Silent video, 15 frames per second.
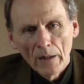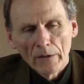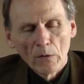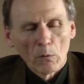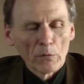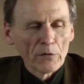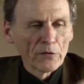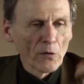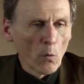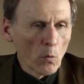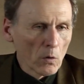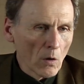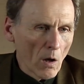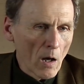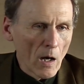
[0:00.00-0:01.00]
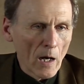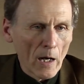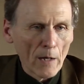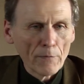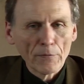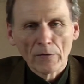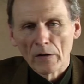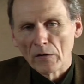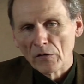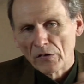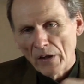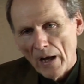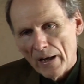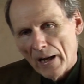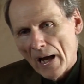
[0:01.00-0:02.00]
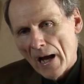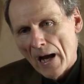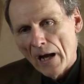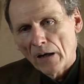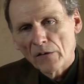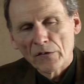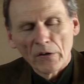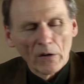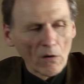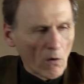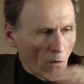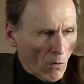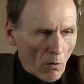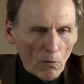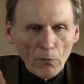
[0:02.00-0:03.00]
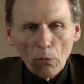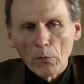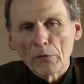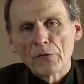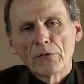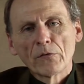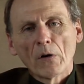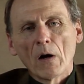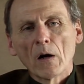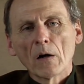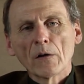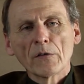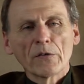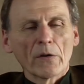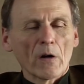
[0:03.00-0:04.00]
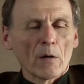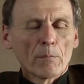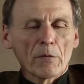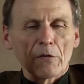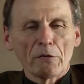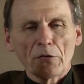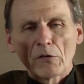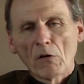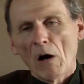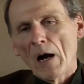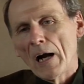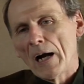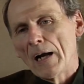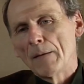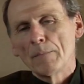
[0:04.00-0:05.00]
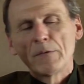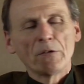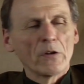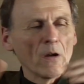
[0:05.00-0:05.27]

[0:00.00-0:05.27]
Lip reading: Zoloft and Xanax and all those drugs that are prescribed